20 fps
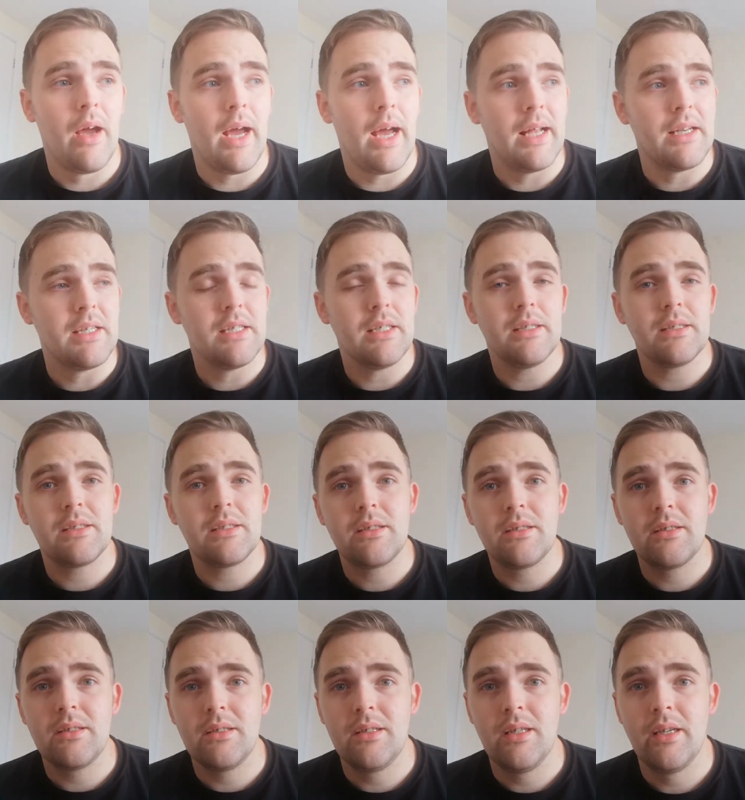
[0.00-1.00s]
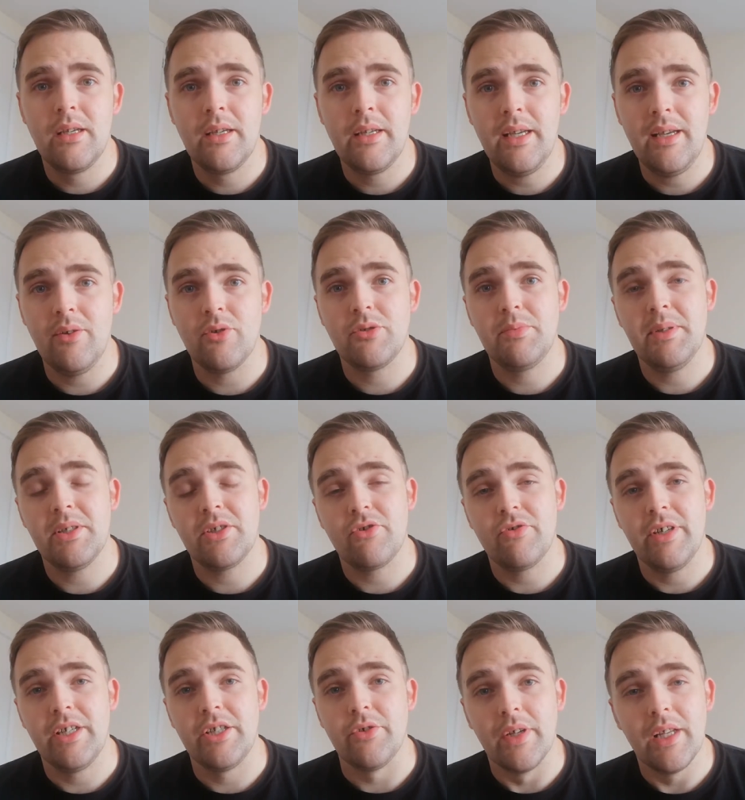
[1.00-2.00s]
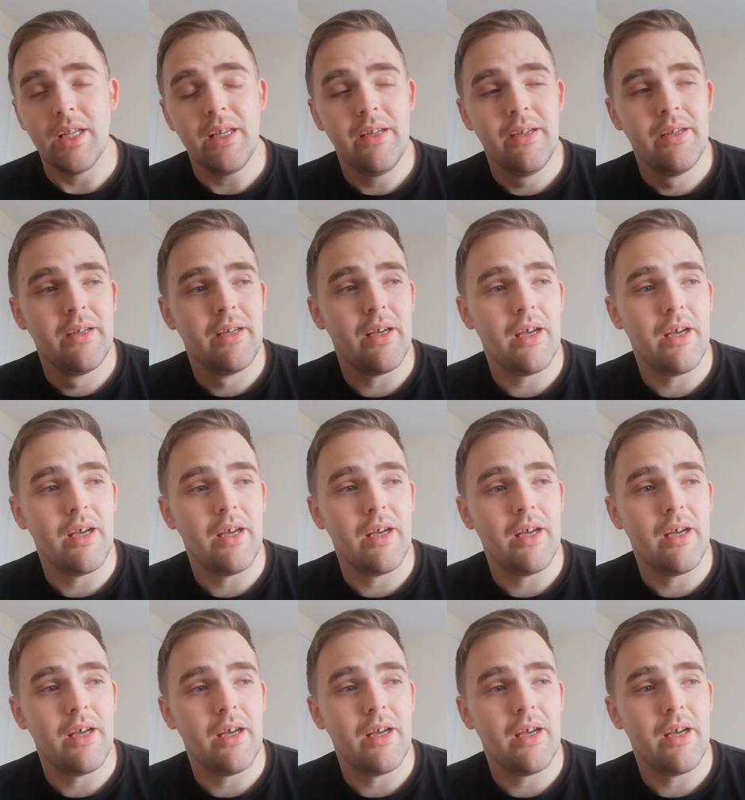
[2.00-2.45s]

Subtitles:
And it was a bit strange, really.